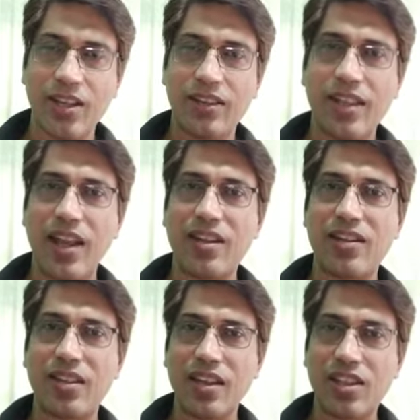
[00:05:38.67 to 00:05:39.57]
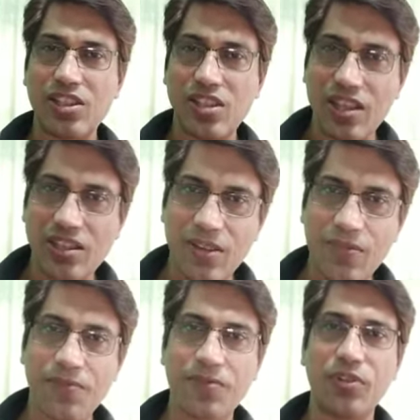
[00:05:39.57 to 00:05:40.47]
that
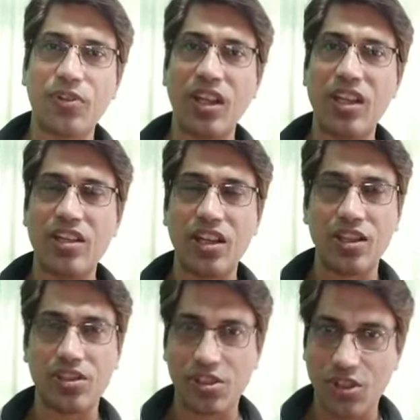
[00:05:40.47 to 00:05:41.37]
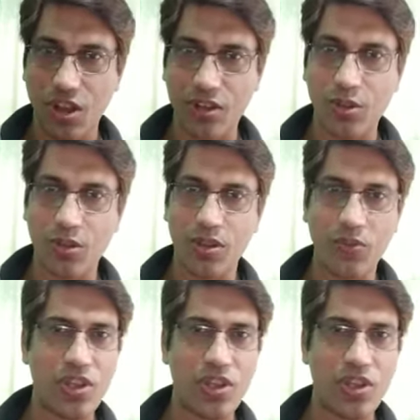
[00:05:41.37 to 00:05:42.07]
excessive greed is not good.